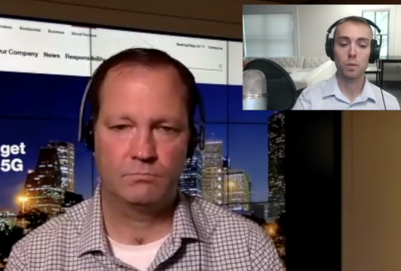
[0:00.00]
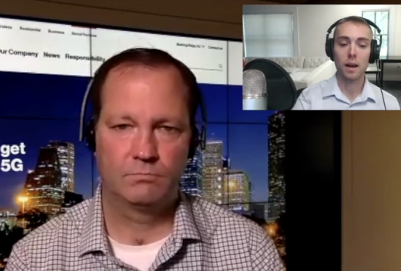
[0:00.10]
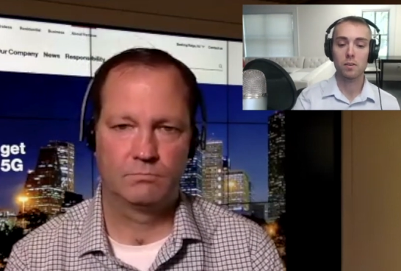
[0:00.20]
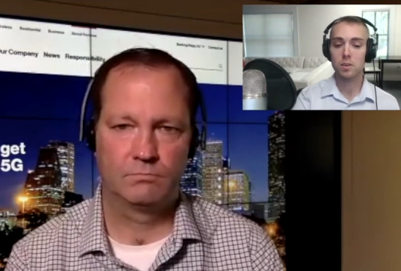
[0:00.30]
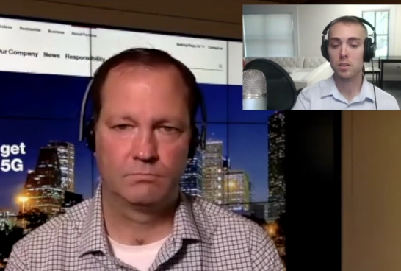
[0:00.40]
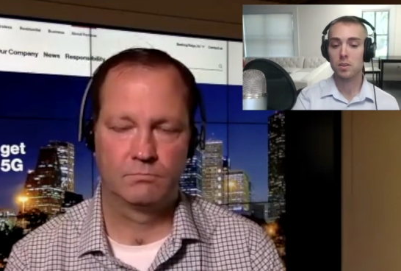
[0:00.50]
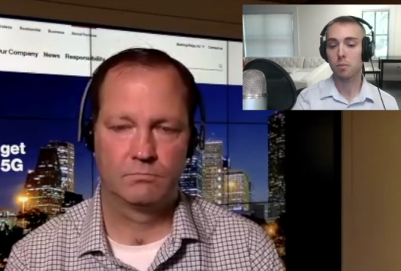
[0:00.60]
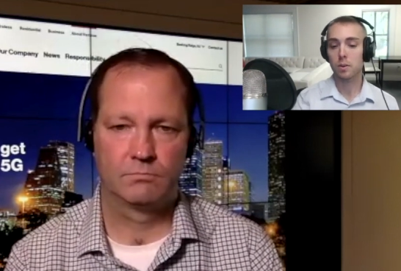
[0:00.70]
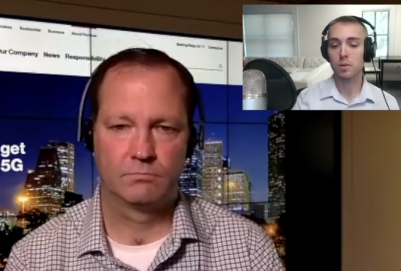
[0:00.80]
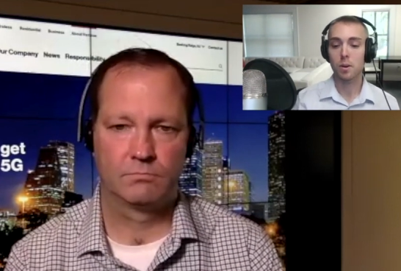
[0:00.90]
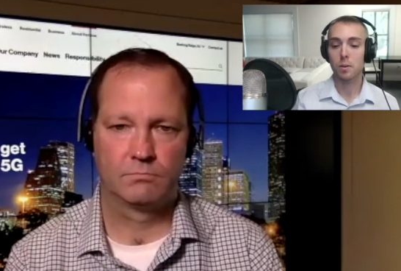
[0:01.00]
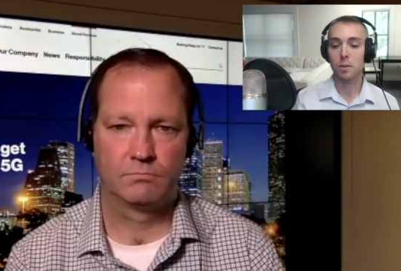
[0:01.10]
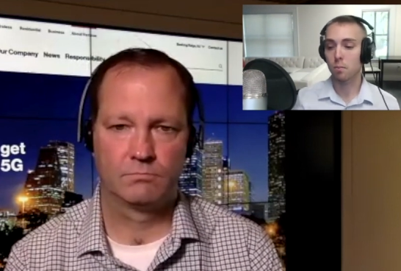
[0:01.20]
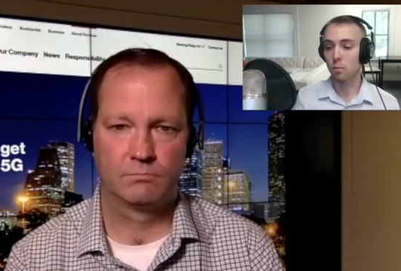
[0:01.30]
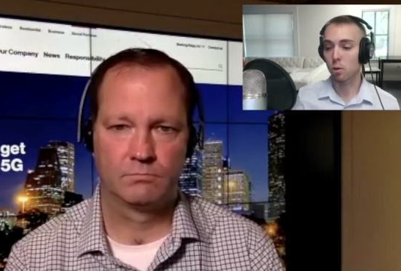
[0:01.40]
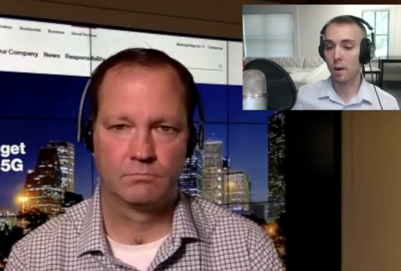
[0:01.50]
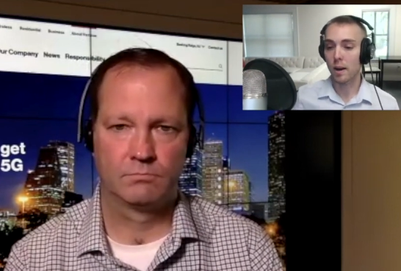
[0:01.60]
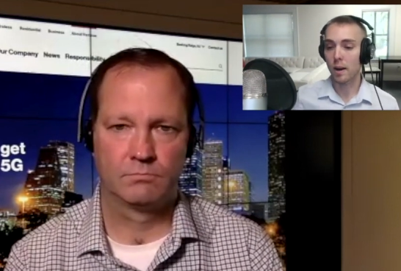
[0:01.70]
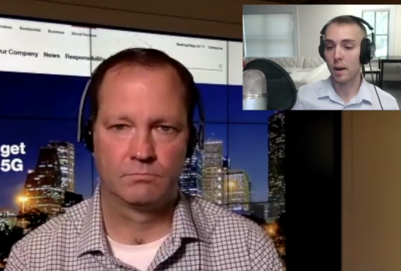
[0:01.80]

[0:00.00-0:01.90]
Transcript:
Speaker 1: of surround yourself with some